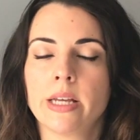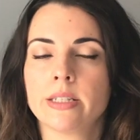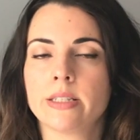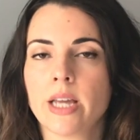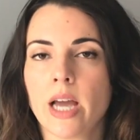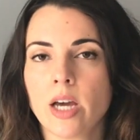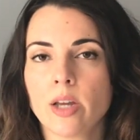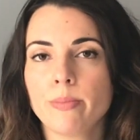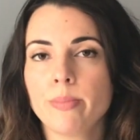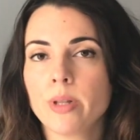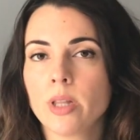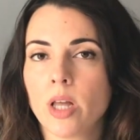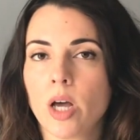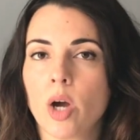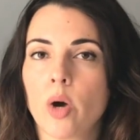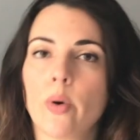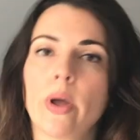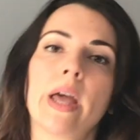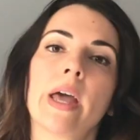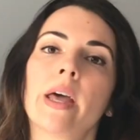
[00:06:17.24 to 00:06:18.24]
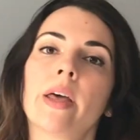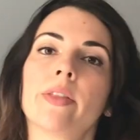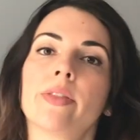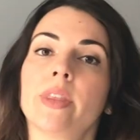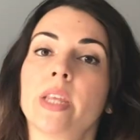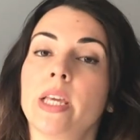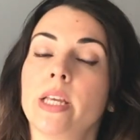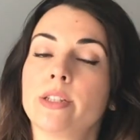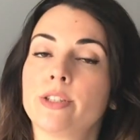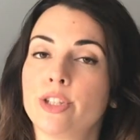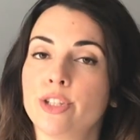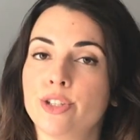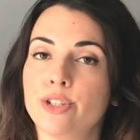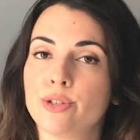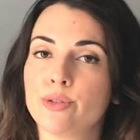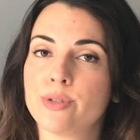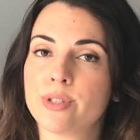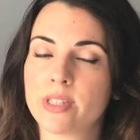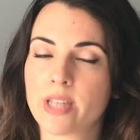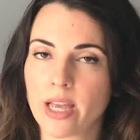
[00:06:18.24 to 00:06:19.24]
down below in the
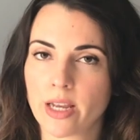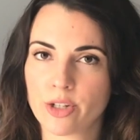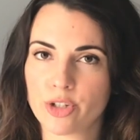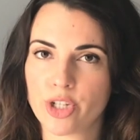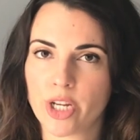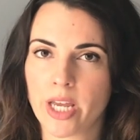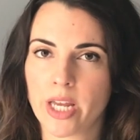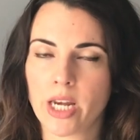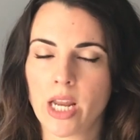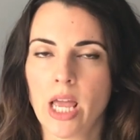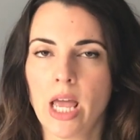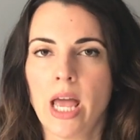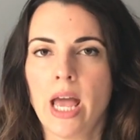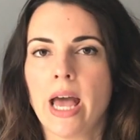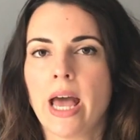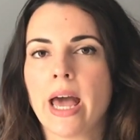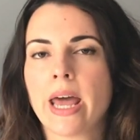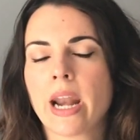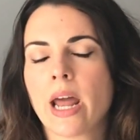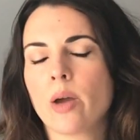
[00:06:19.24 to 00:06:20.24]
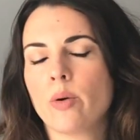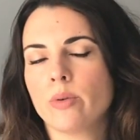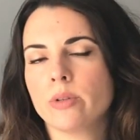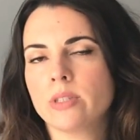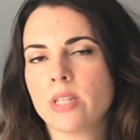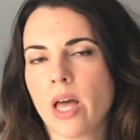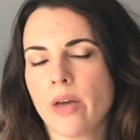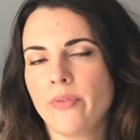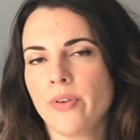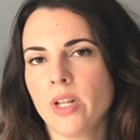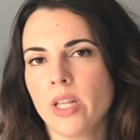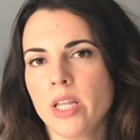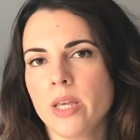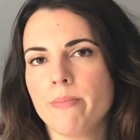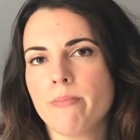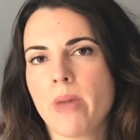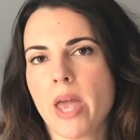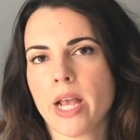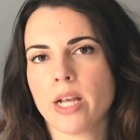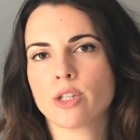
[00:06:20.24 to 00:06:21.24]
to-do section, and I will definitely
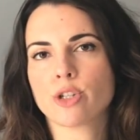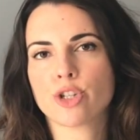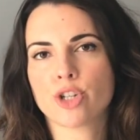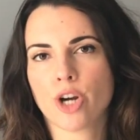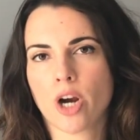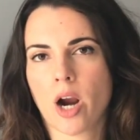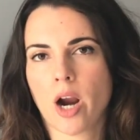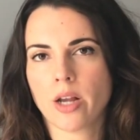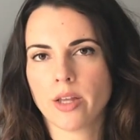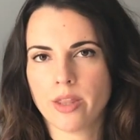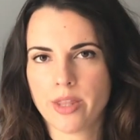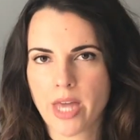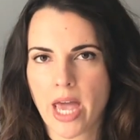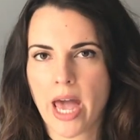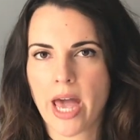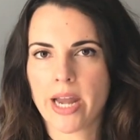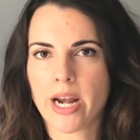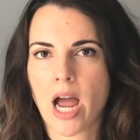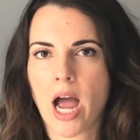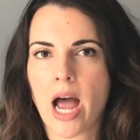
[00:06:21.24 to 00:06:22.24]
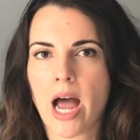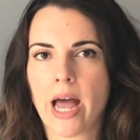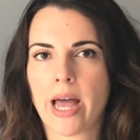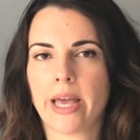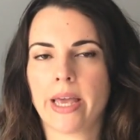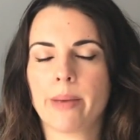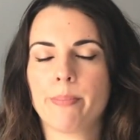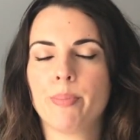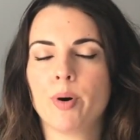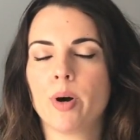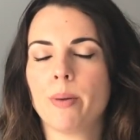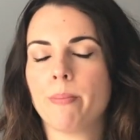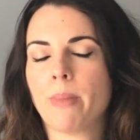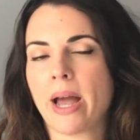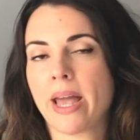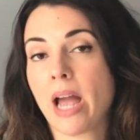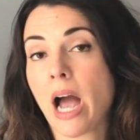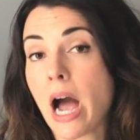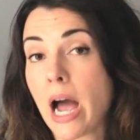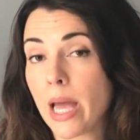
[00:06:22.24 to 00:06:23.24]
make sure that I put
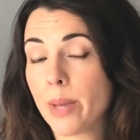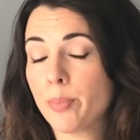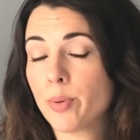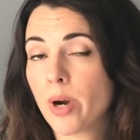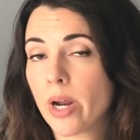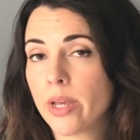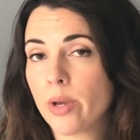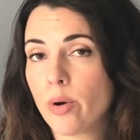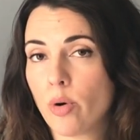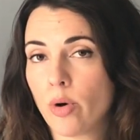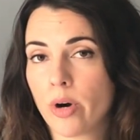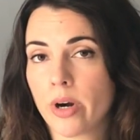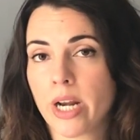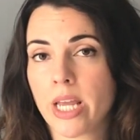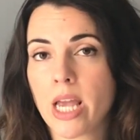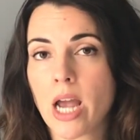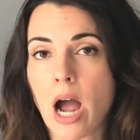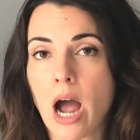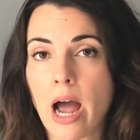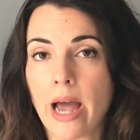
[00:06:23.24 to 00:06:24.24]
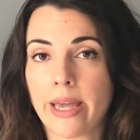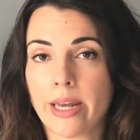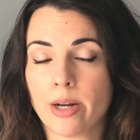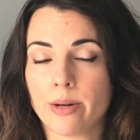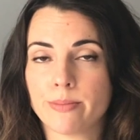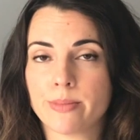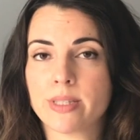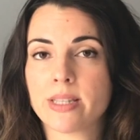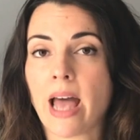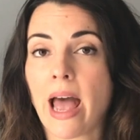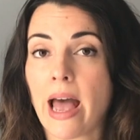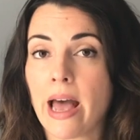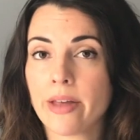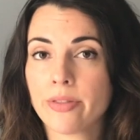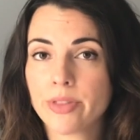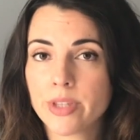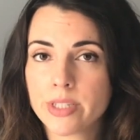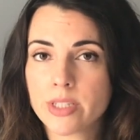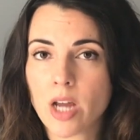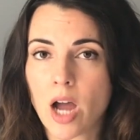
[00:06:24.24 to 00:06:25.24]
my high priority items
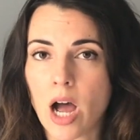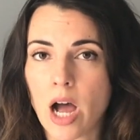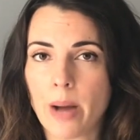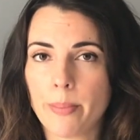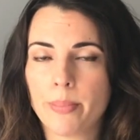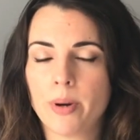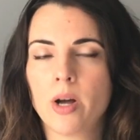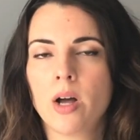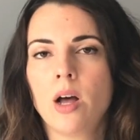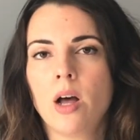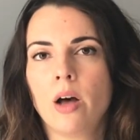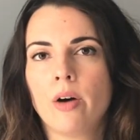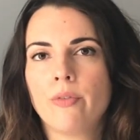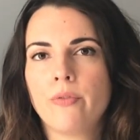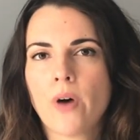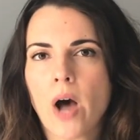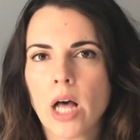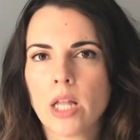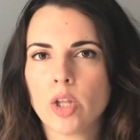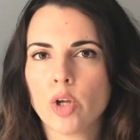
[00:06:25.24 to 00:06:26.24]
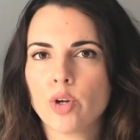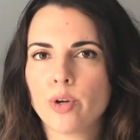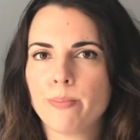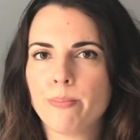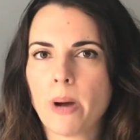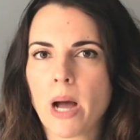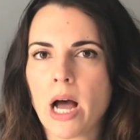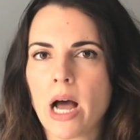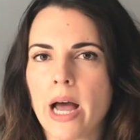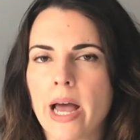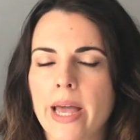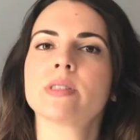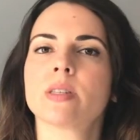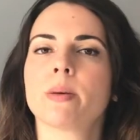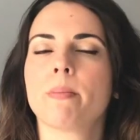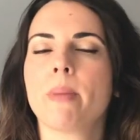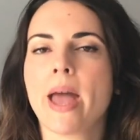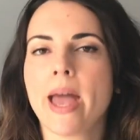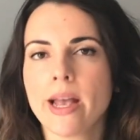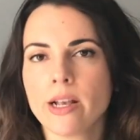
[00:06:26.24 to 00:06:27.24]
at the top, followed by
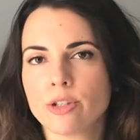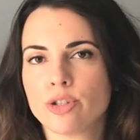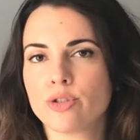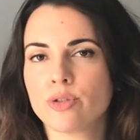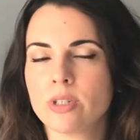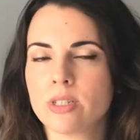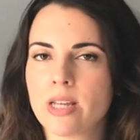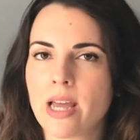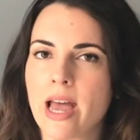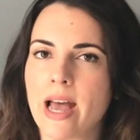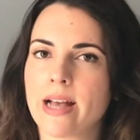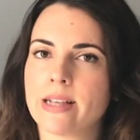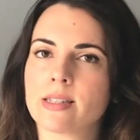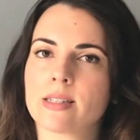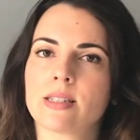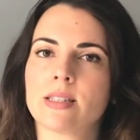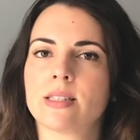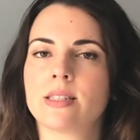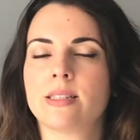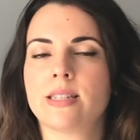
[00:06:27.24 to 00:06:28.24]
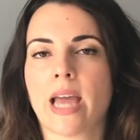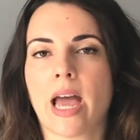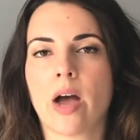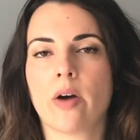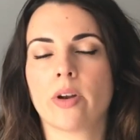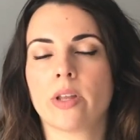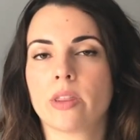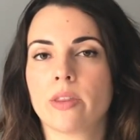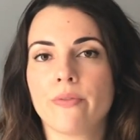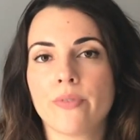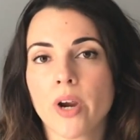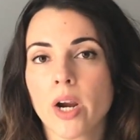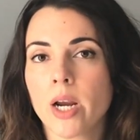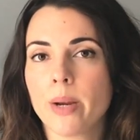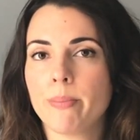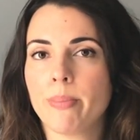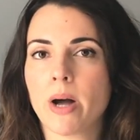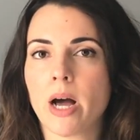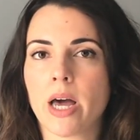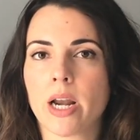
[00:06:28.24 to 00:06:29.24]
some extra tasks down at the
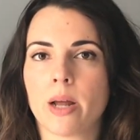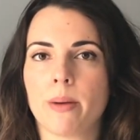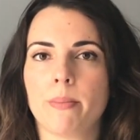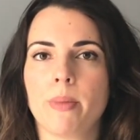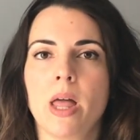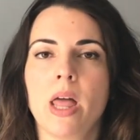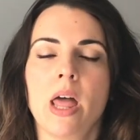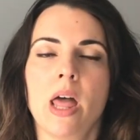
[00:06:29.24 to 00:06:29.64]
very bottom